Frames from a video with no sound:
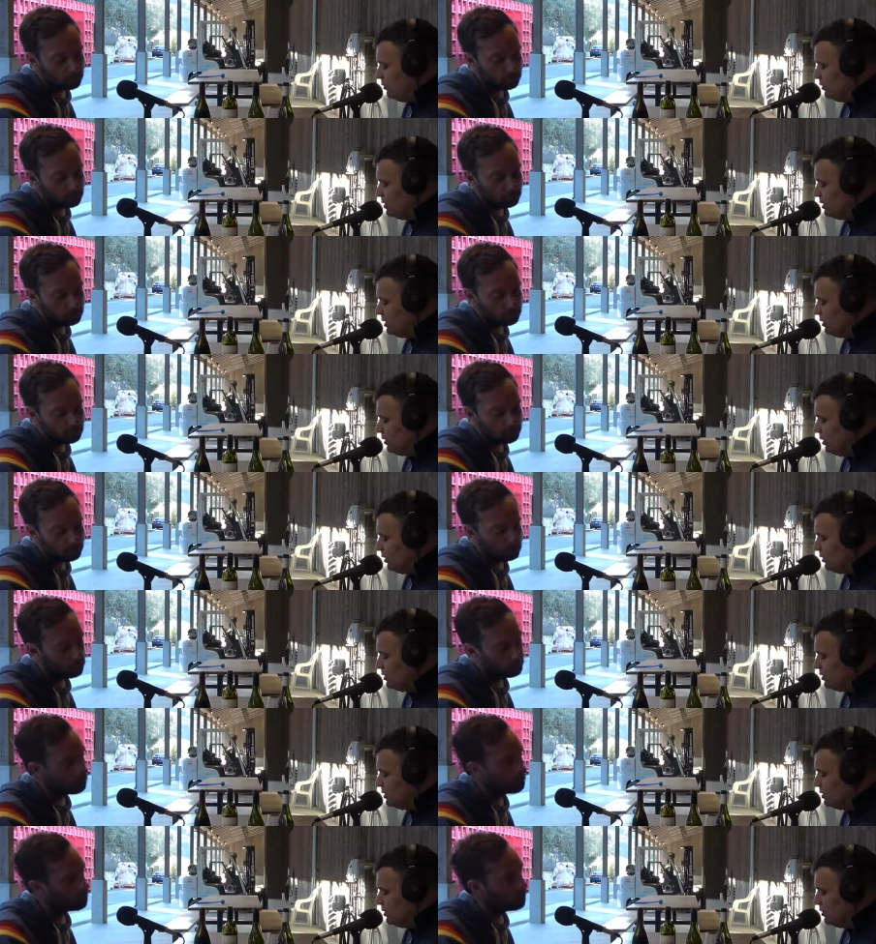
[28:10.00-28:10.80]
Speaker 1: what's it,
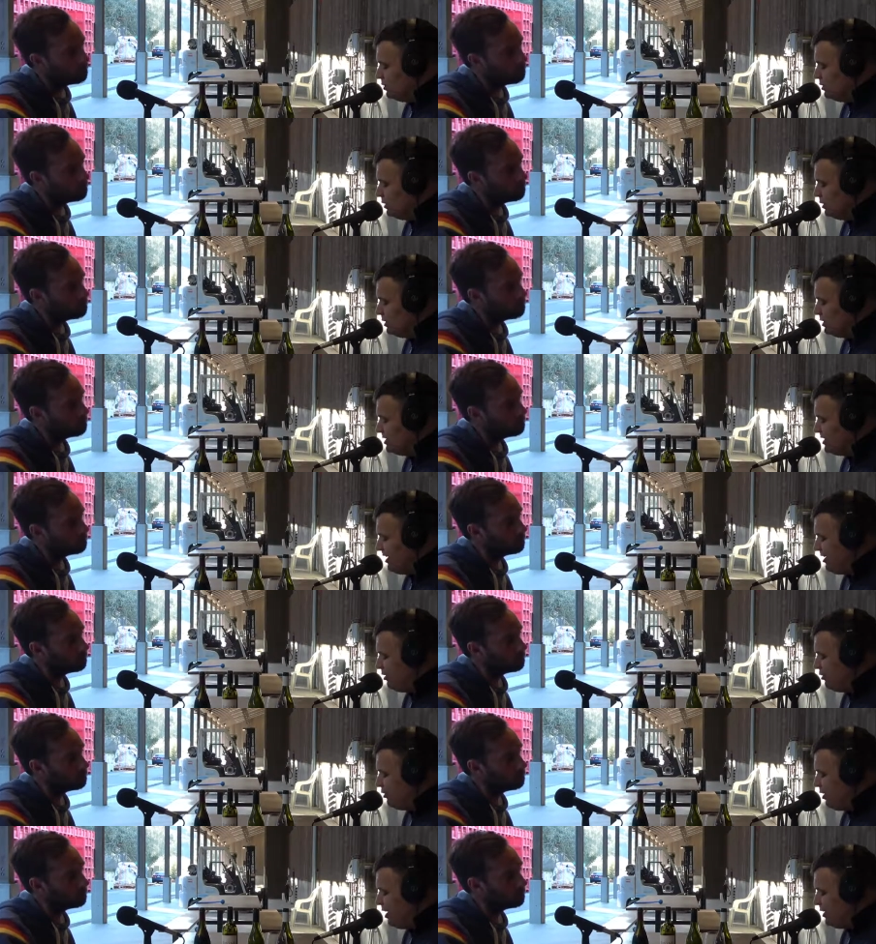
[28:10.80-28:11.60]
longest La
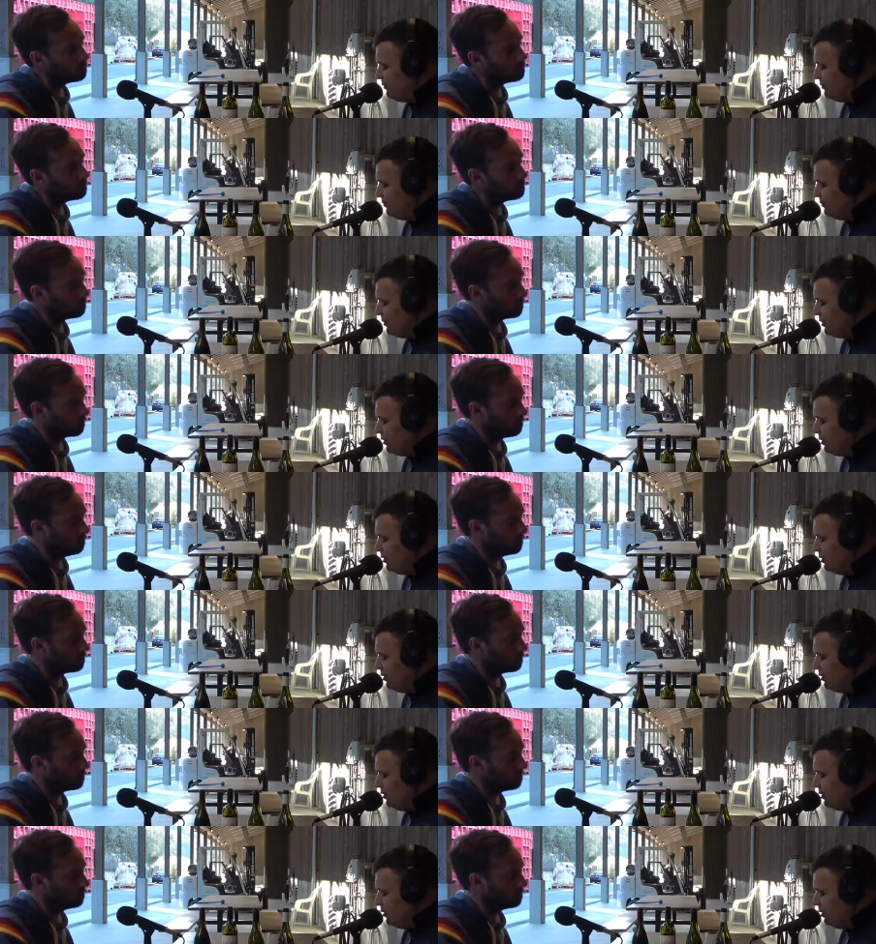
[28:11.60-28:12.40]
Sangre. Mm-hmm,
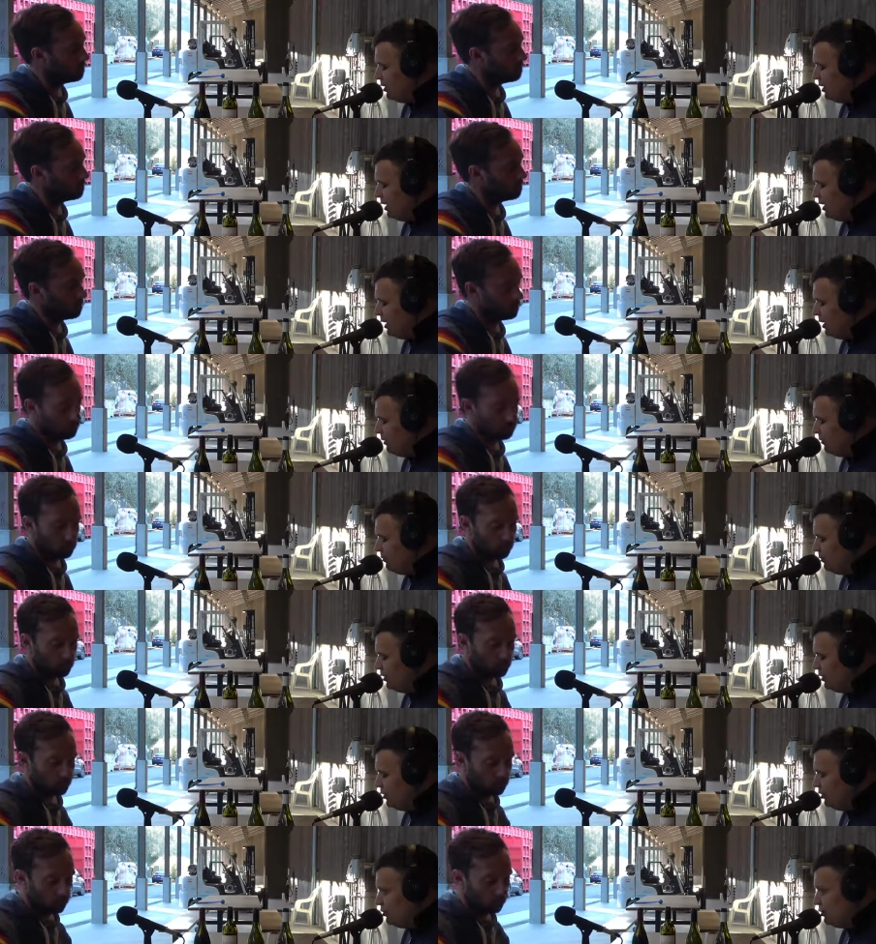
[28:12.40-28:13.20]
mm-hmm.
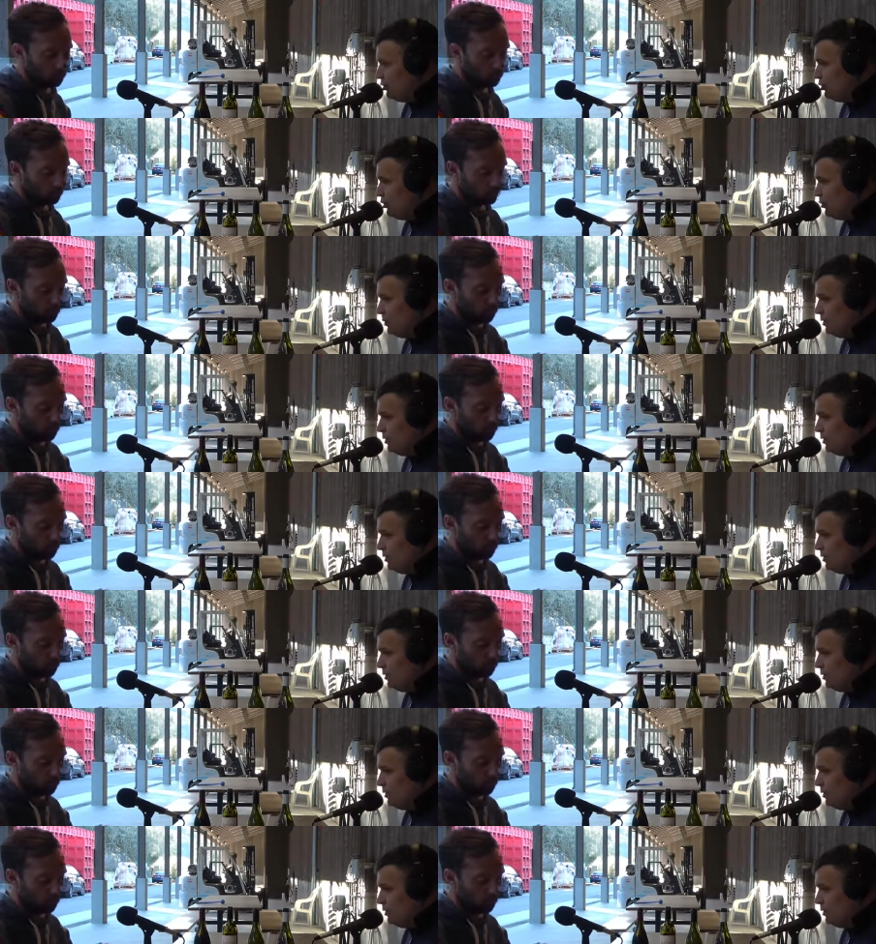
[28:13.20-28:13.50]
Um, you use two